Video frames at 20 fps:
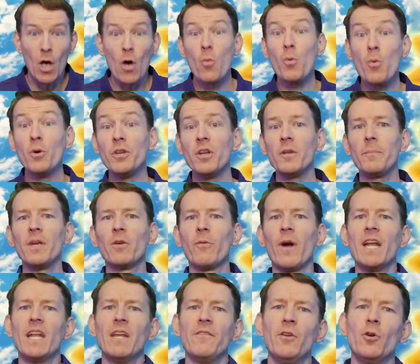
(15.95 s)
wouldn't it be
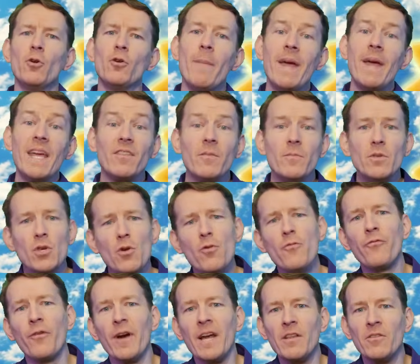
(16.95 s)
great if you could make some new
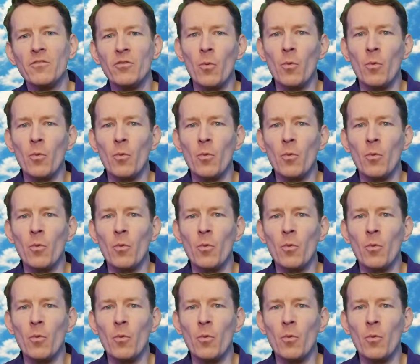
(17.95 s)
friends